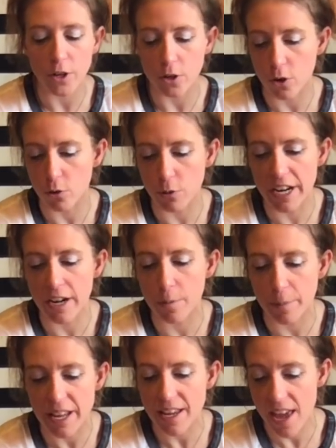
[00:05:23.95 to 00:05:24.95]
your career,
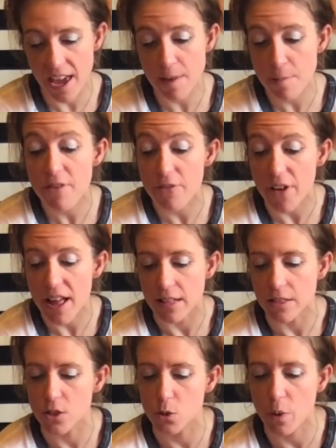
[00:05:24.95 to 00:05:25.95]
but it can be
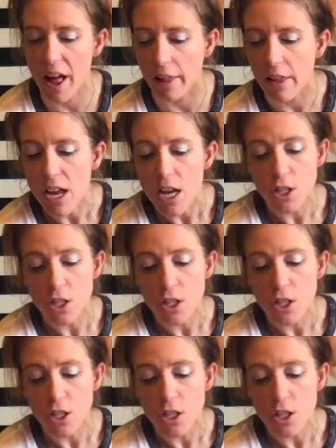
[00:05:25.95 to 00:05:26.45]
funds as well.